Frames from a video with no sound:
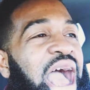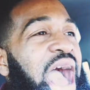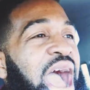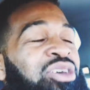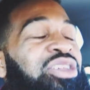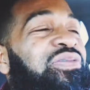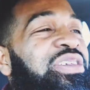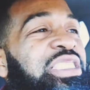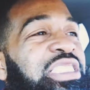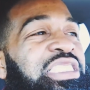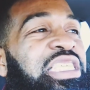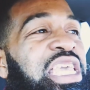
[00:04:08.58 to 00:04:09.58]
I don't even
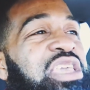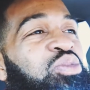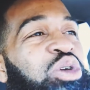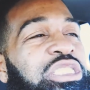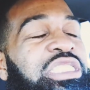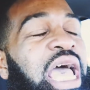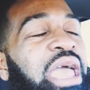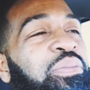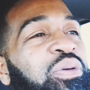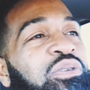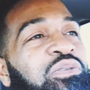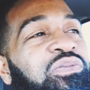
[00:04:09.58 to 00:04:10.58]
see what type
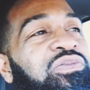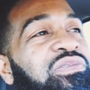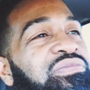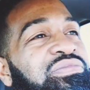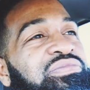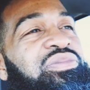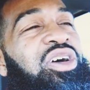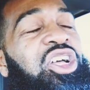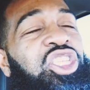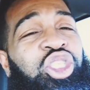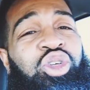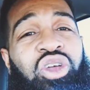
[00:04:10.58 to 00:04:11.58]
of
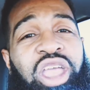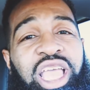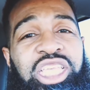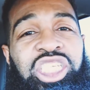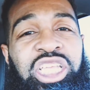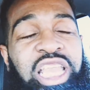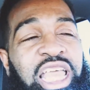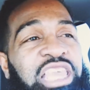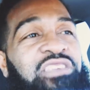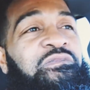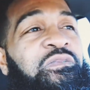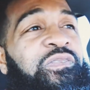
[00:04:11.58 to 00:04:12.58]
attraction that
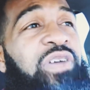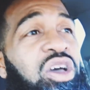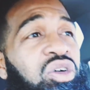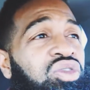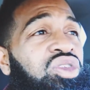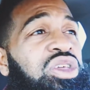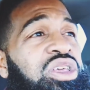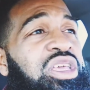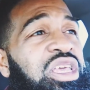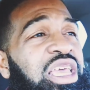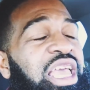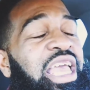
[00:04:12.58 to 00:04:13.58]
he felt
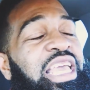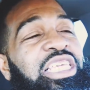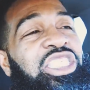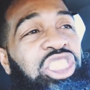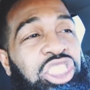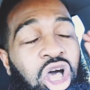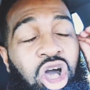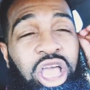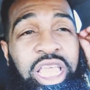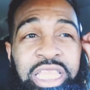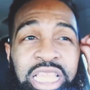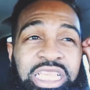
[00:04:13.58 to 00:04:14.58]
and he saw
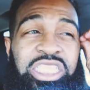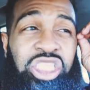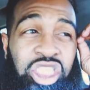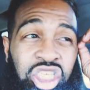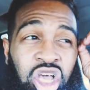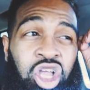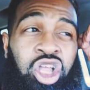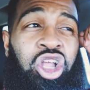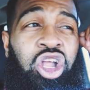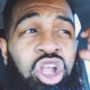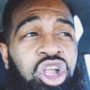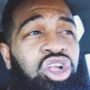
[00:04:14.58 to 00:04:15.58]
in these young
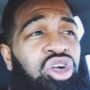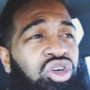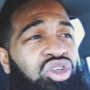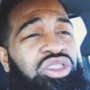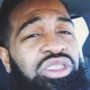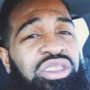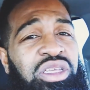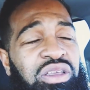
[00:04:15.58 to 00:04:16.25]
girls.